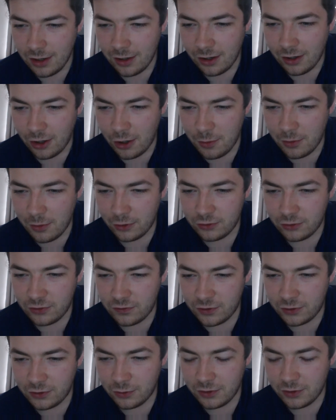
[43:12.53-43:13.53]
How much
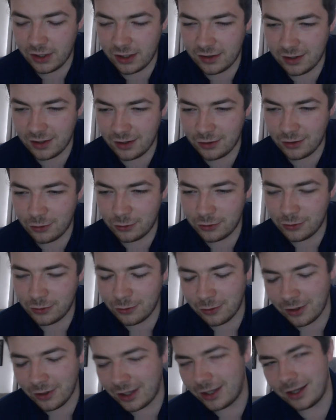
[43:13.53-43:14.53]
have you donated in
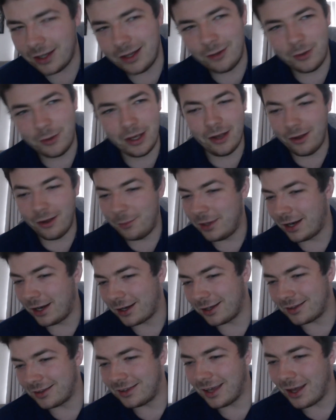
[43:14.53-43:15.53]
total? Well, I mean, I
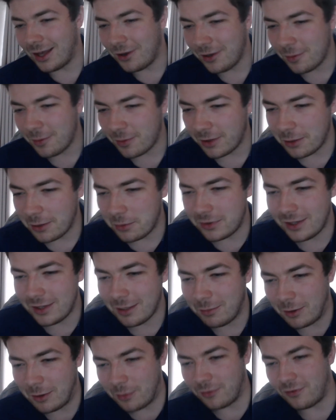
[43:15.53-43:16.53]
could tell you, but it would
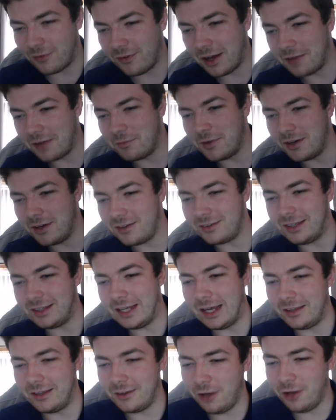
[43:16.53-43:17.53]
take me about 5 minutes to
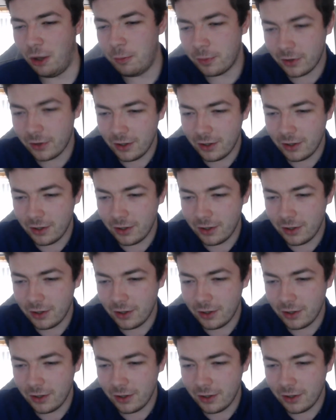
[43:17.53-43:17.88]
add it up.